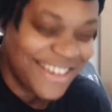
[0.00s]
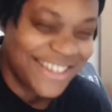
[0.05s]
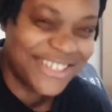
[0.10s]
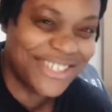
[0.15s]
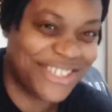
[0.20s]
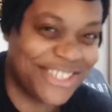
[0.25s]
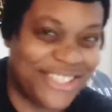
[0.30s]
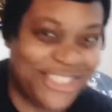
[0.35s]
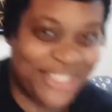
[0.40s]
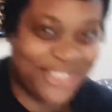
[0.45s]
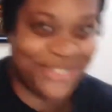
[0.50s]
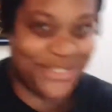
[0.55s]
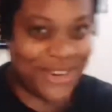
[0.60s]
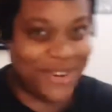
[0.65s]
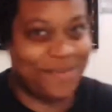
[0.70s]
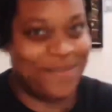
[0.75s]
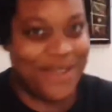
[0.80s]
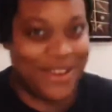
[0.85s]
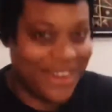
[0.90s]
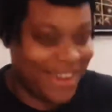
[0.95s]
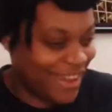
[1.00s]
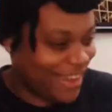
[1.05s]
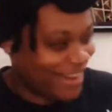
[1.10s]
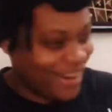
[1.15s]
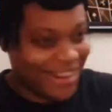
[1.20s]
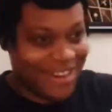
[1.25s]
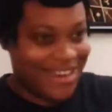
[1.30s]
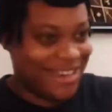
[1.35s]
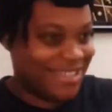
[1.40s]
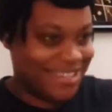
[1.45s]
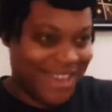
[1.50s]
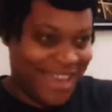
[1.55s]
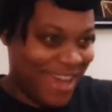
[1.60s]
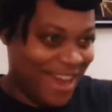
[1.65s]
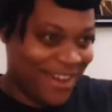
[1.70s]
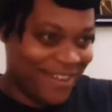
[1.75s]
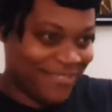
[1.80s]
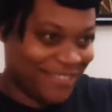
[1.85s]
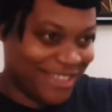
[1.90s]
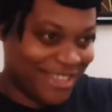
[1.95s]
just to sort of be like, I need to get
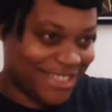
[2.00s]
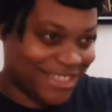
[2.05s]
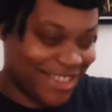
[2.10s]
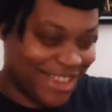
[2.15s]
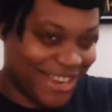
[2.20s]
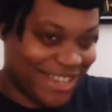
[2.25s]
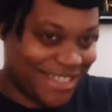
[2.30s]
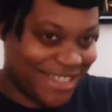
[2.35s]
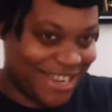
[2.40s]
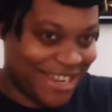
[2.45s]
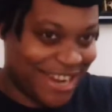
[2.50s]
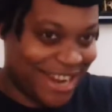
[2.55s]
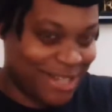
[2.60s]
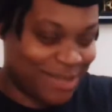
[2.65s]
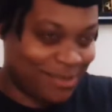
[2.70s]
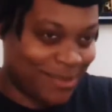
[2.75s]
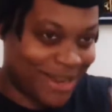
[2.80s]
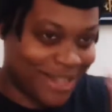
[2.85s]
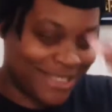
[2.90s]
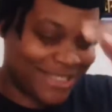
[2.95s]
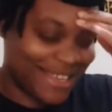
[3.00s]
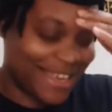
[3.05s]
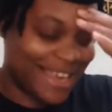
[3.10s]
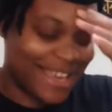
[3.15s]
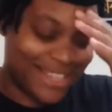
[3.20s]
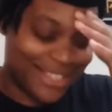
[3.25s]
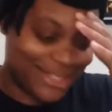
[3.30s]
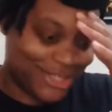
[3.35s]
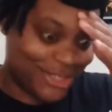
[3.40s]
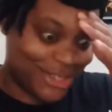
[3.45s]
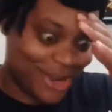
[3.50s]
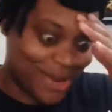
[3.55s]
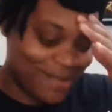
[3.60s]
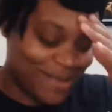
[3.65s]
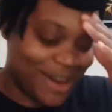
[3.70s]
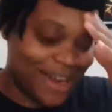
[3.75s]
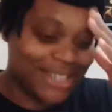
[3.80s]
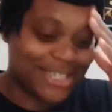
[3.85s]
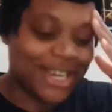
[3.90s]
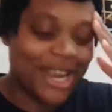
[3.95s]
out of this like teenage mindset, it's too
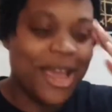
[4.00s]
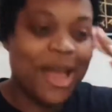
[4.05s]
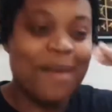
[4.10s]
much.